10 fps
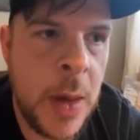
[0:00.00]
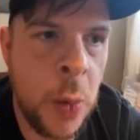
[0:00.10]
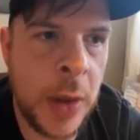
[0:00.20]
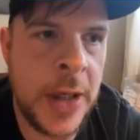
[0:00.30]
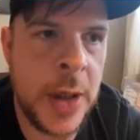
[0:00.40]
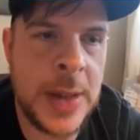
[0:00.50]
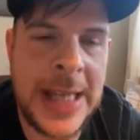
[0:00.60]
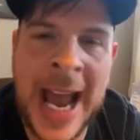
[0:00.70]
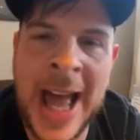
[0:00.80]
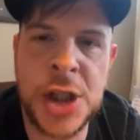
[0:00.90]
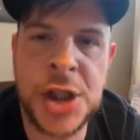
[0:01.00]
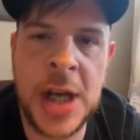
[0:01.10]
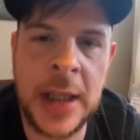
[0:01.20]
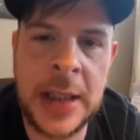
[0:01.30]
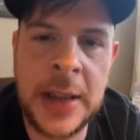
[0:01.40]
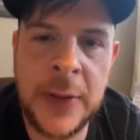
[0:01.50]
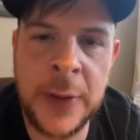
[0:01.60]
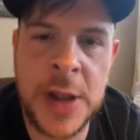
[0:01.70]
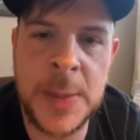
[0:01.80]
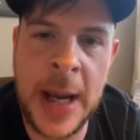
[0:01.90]
we're gonna do is Alex Shelley
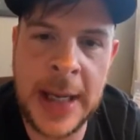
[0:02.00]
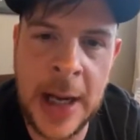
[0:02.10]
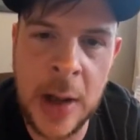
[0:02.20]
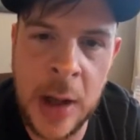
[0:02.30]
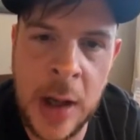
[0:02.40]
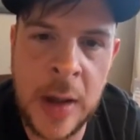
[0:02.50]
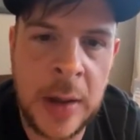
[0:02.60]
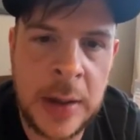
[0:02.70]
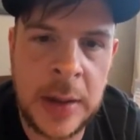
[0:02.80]
versus Mike Outlaw.